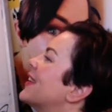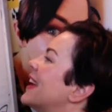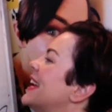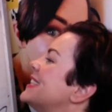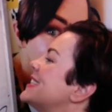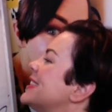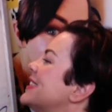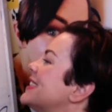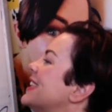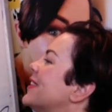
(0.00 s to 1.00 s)
it
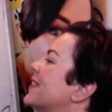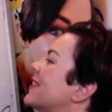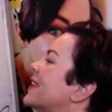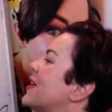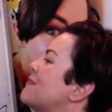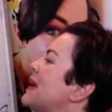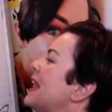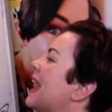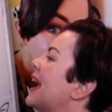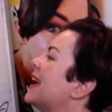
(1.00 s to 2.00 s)
does look a bit
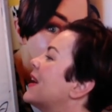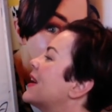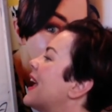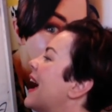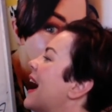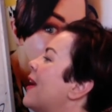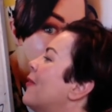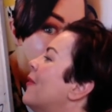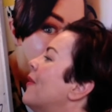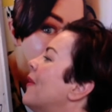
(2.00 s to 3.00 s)
like a
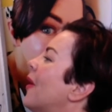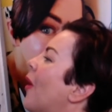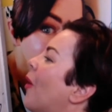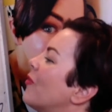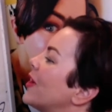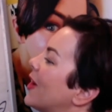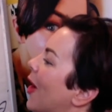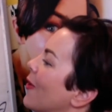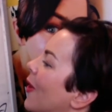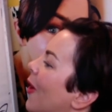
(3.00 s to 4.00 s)
cow or a
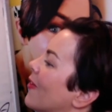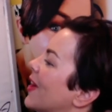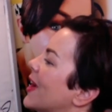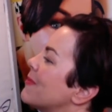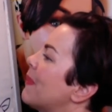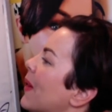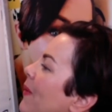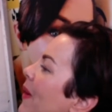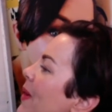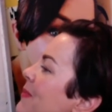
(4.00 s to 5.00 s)
goat or a hippo.
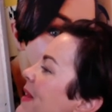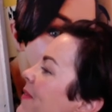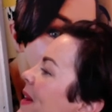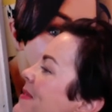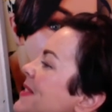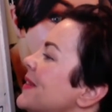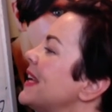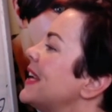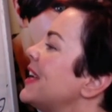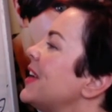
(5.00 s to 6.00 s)
But if I'm doing
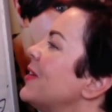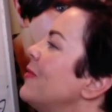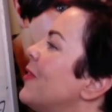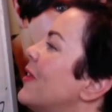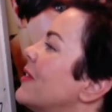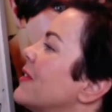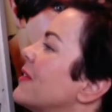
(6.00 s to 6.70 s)
a cute one,